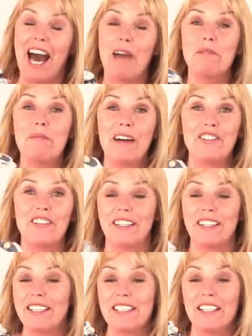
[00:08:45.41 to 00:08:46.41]
I'm
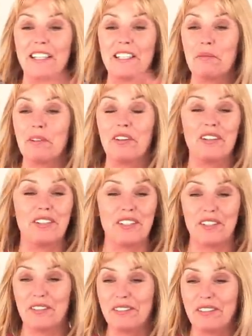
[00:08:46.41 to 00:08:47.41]
imagining these lined up across
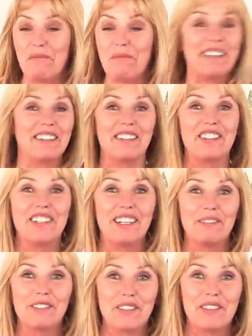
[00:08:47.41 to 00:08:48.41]
your, your mantel
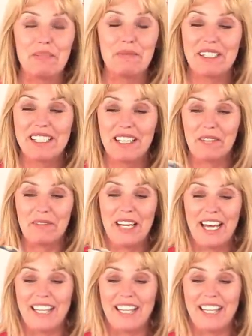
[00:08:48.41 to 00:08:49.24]
shelf at Christmas time.